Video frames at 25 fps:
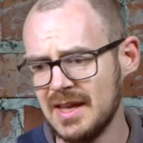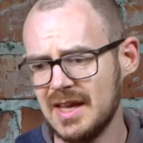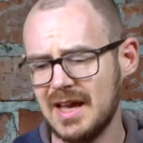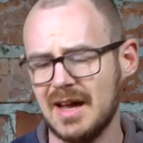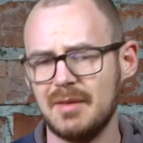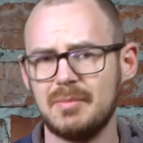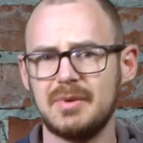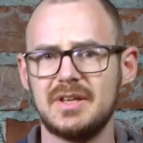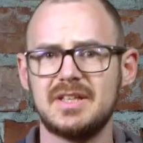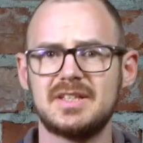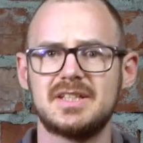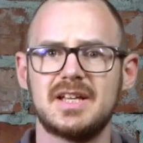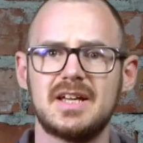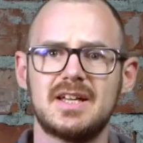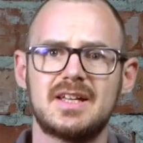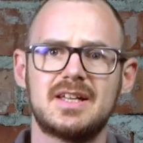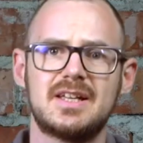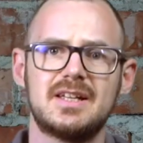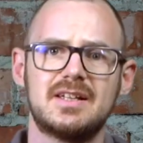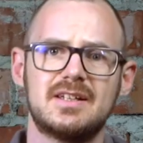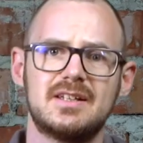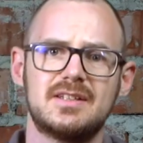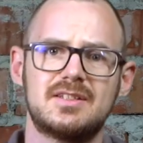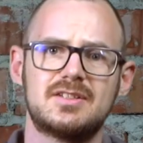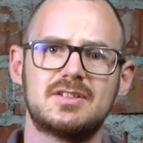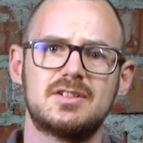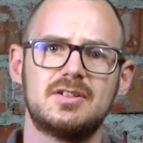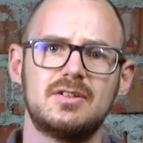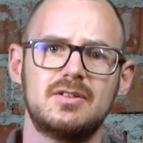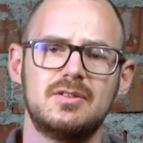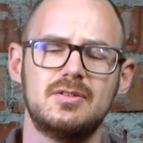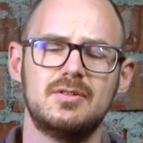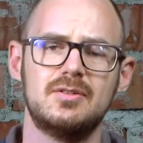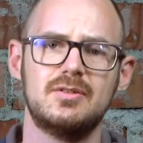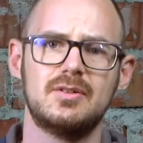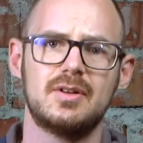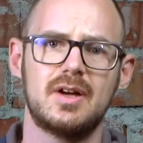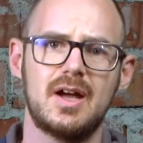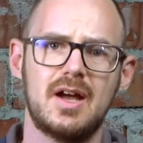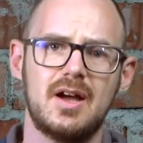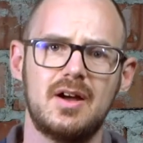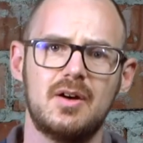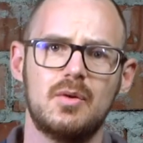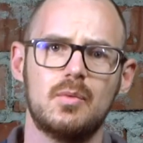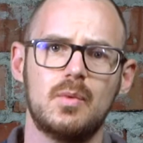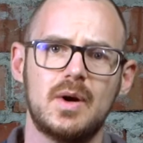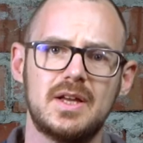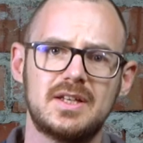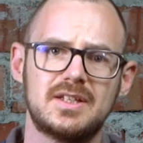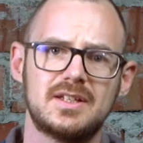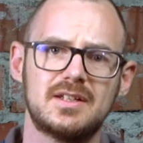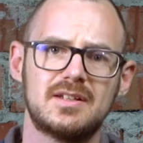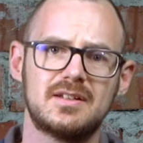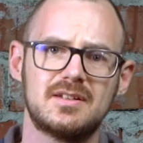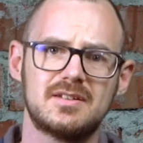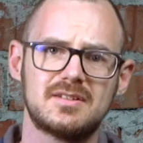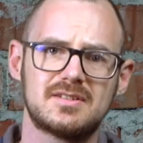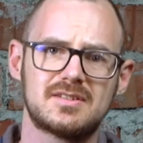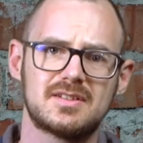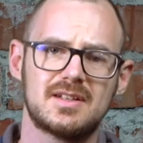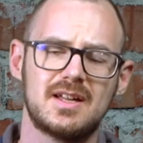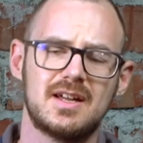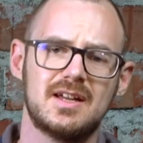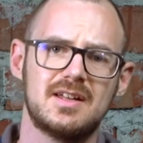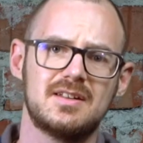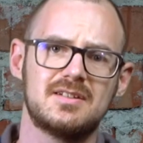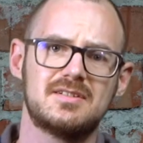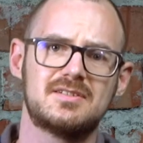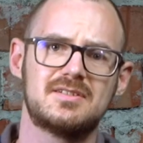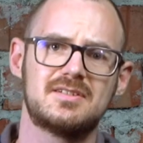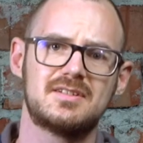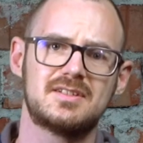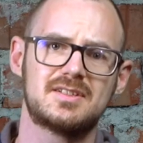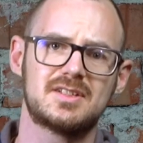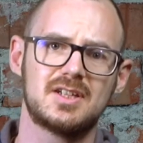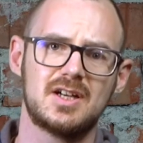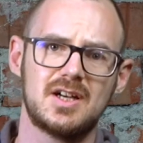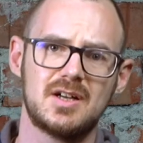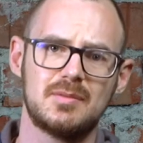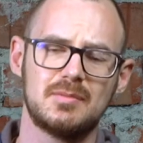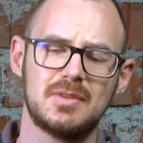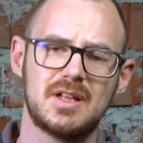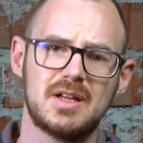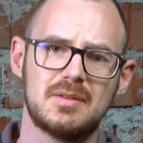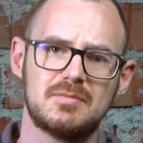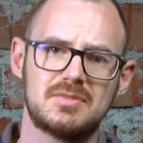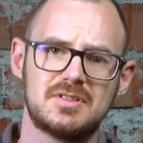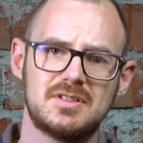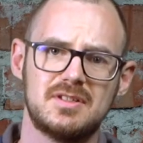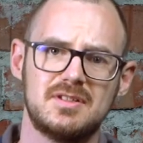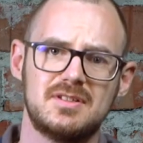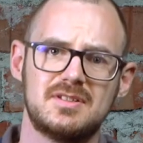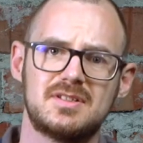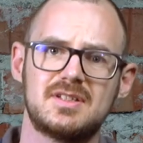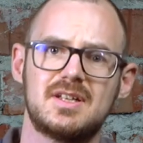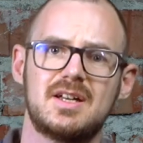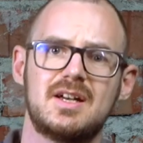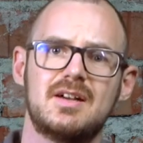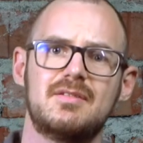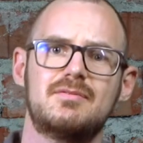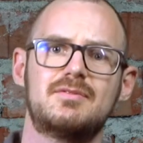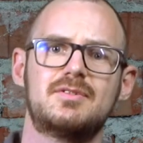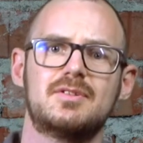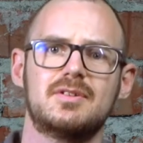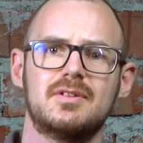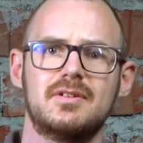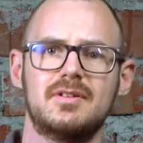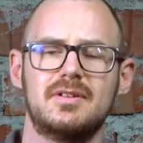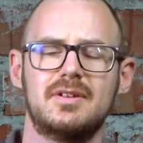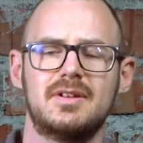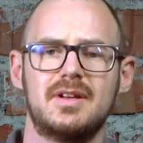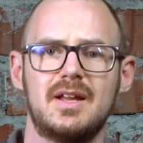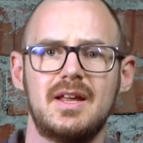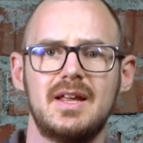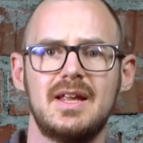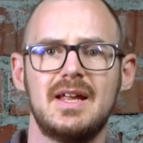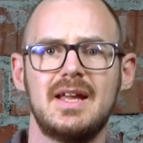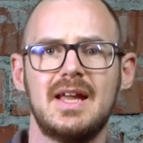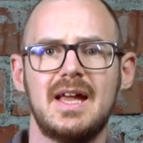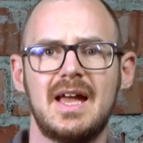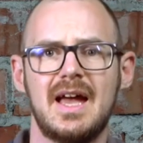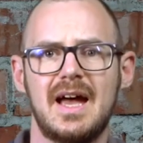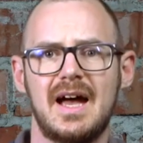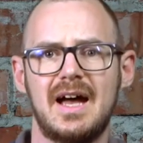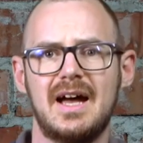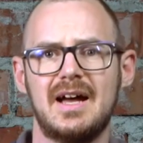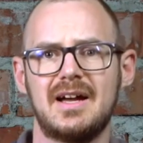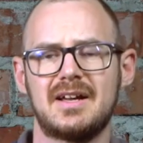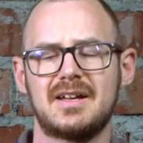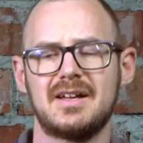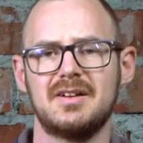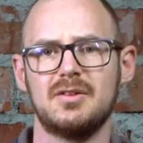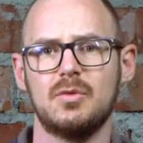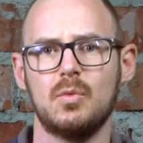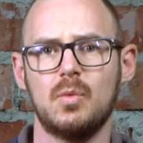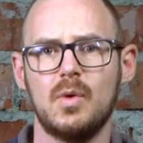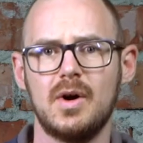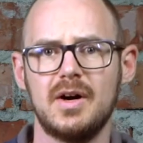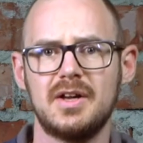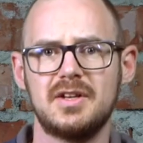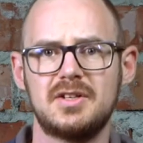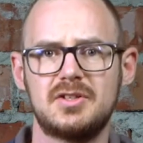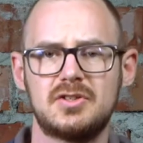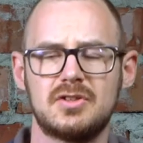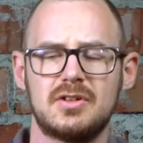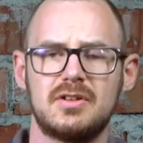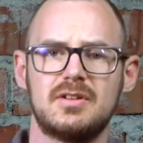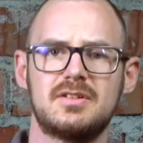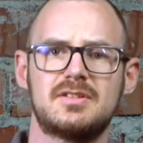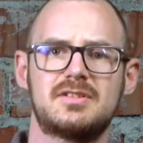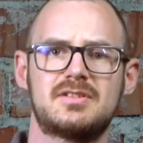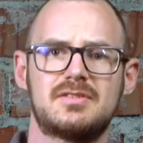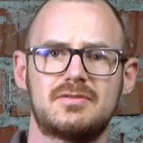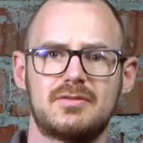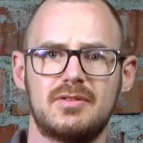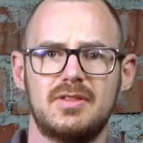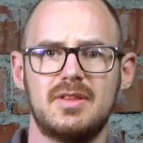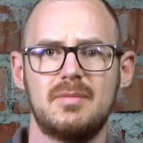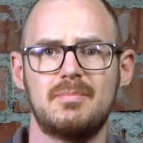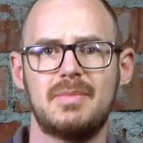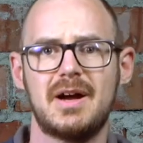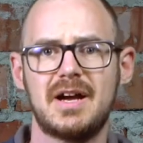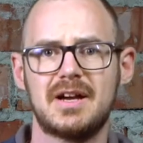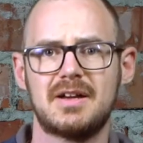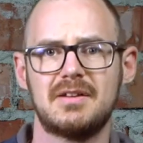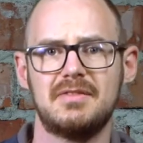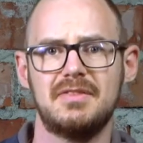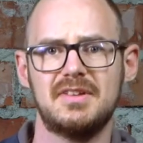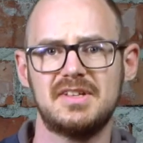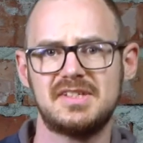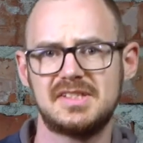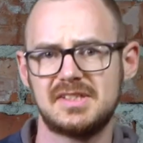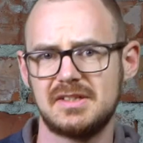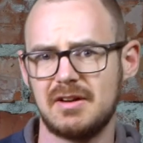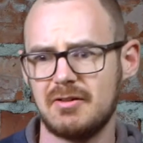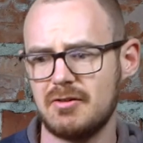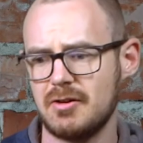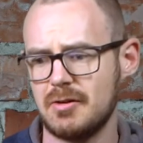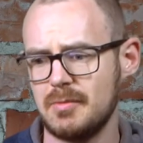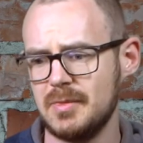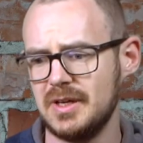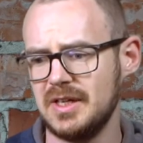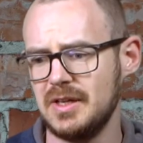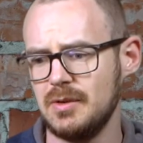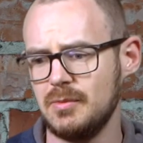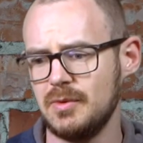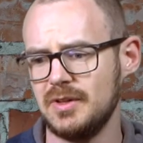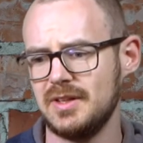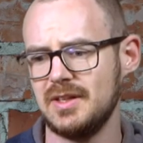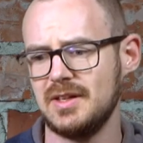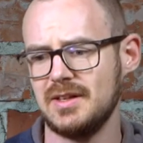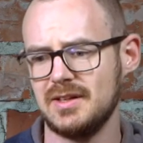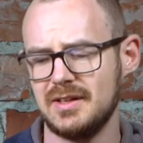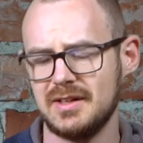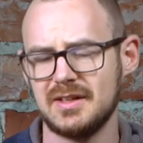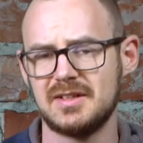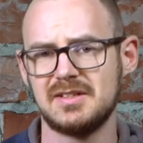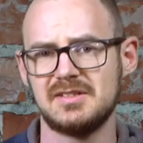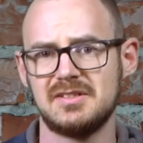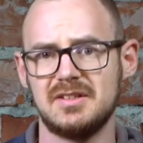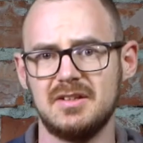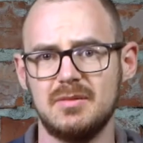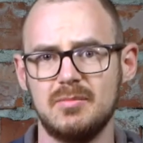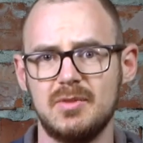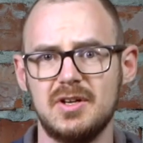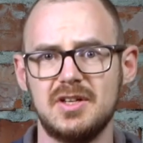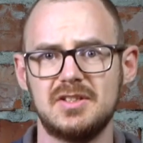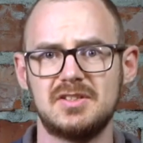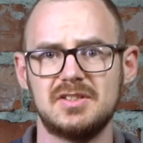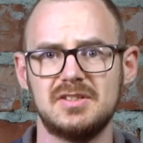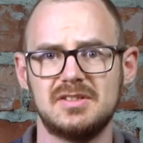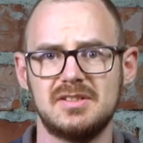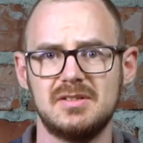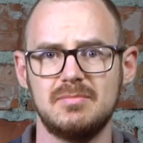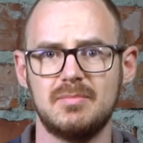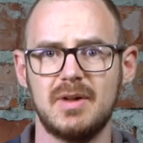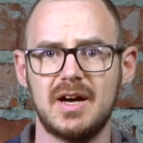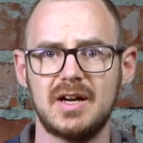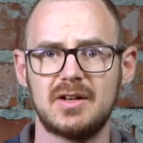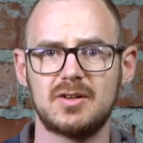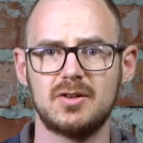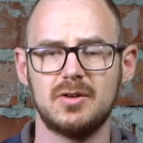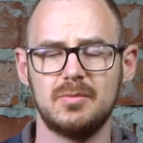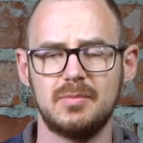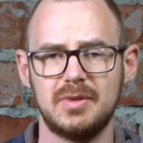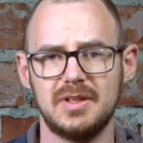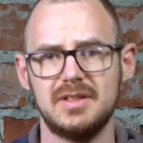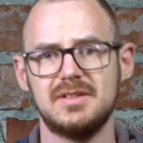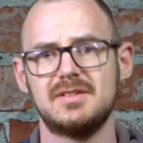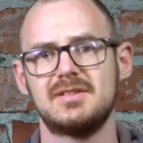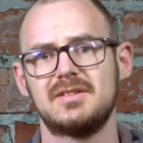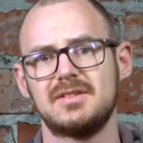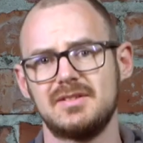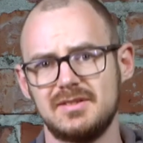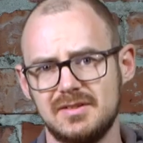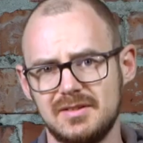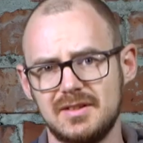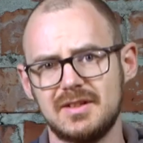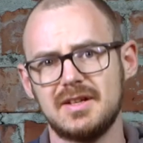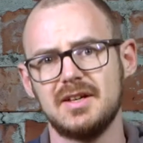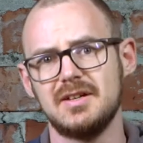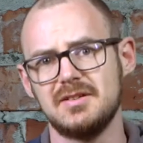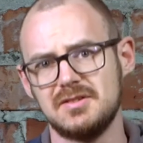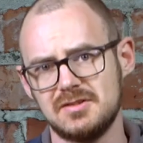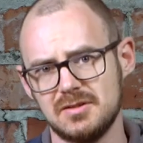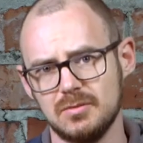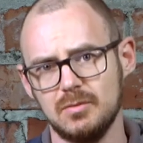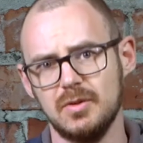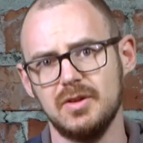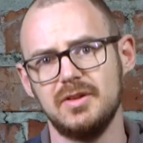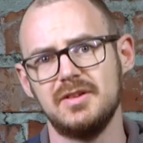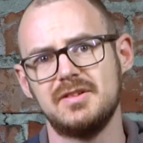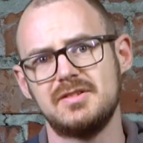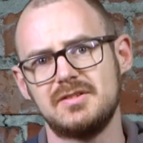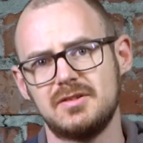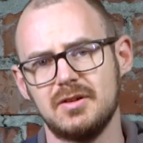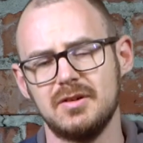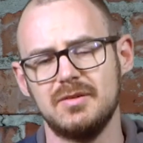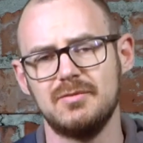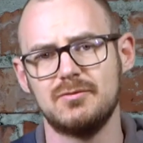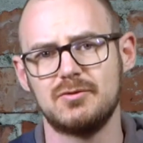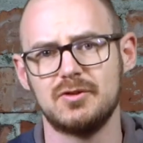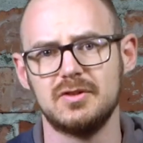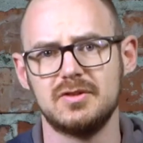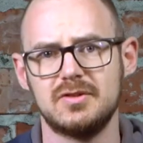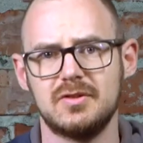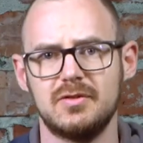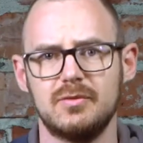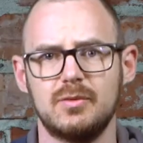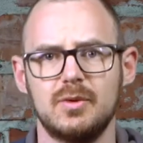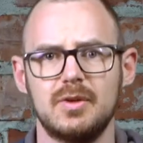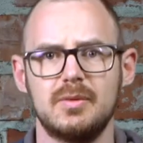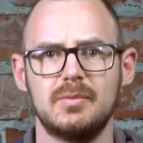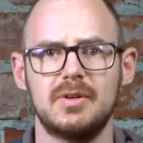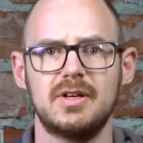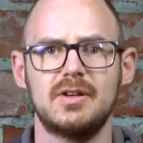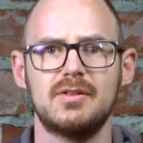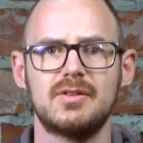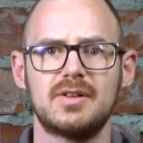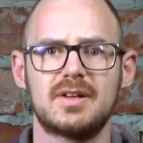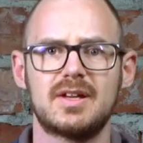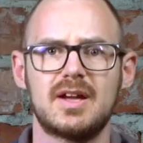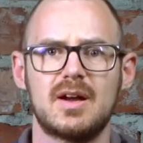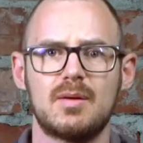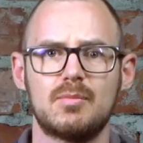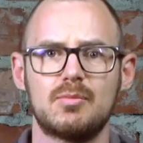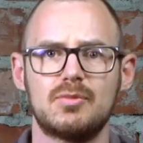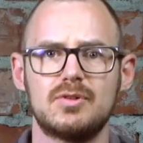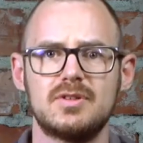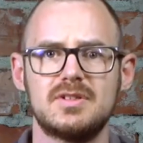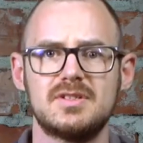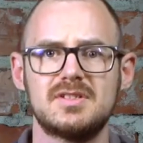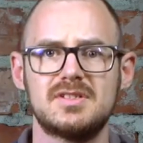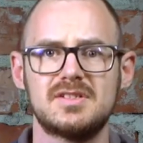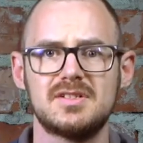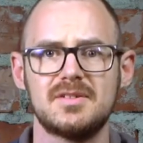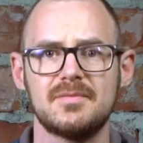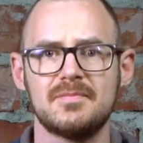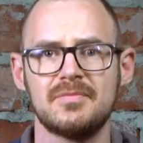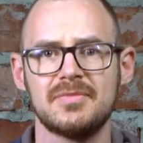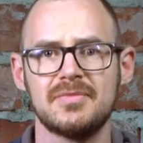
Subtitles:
I've been taking it to weddings as time lapses. I've done kind of wide shots from the back of the ceremony with it, like as an emergency backup in case someone stood in front of one of my other cameras.